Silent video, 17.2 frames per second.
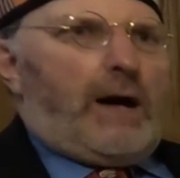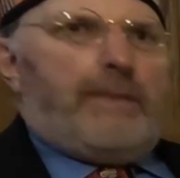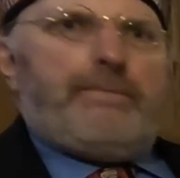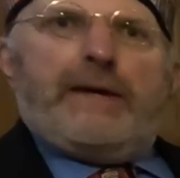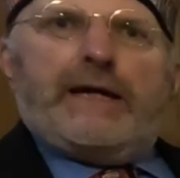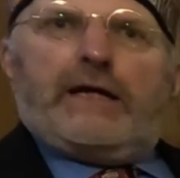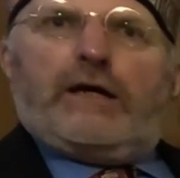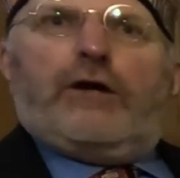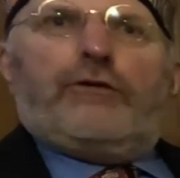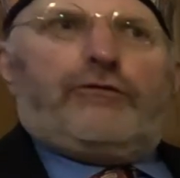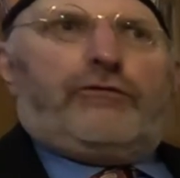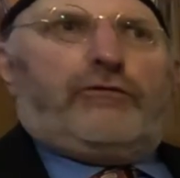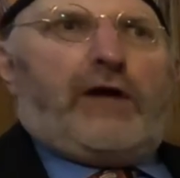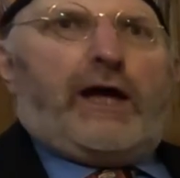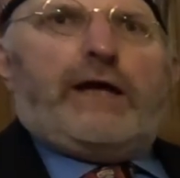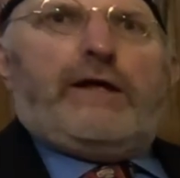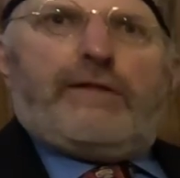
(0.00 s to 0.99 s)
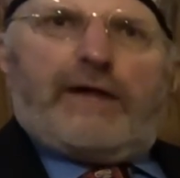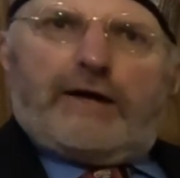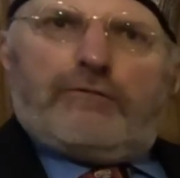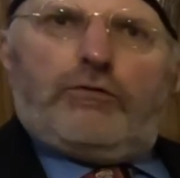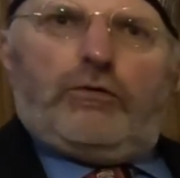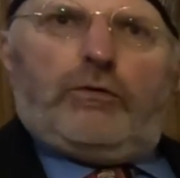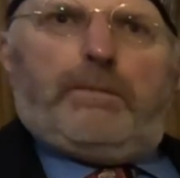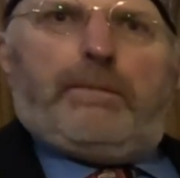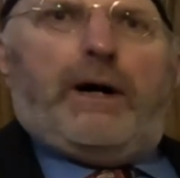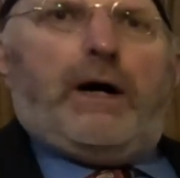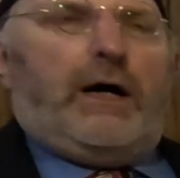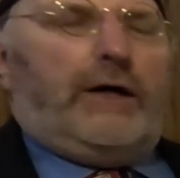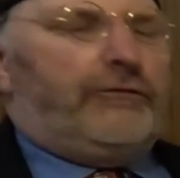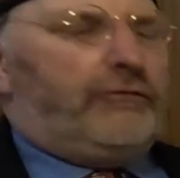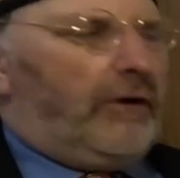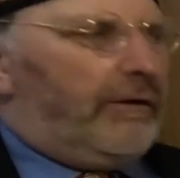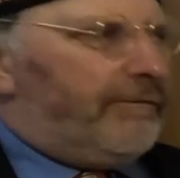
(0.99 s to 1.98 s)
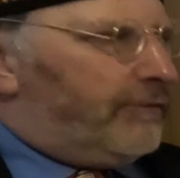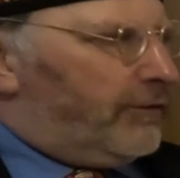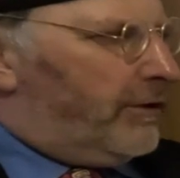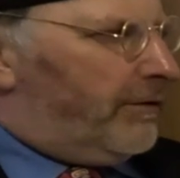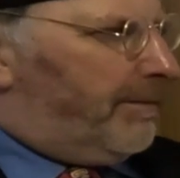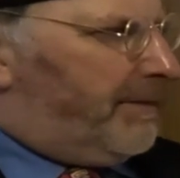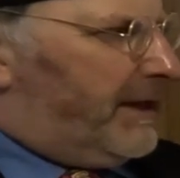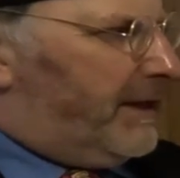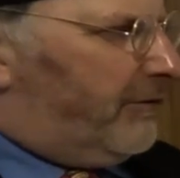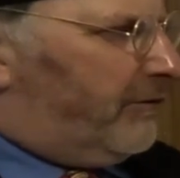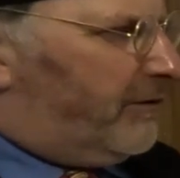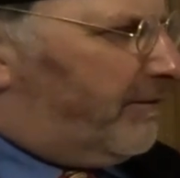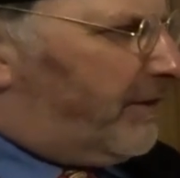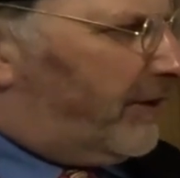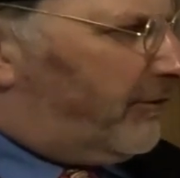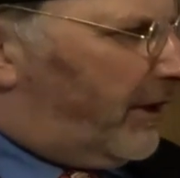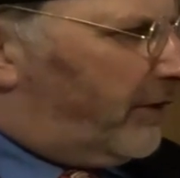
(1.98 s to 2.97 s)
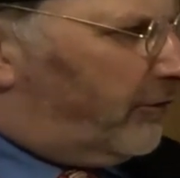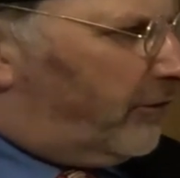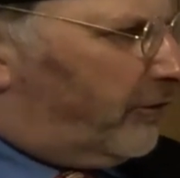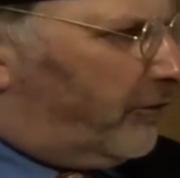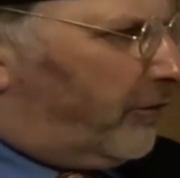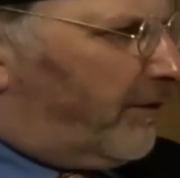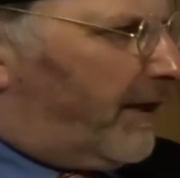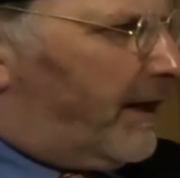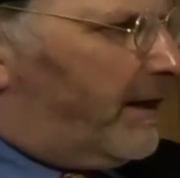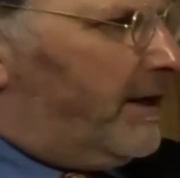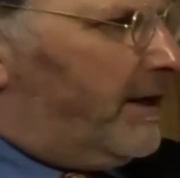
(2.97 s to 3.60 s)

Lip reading: make us say they're all part of European civilization. So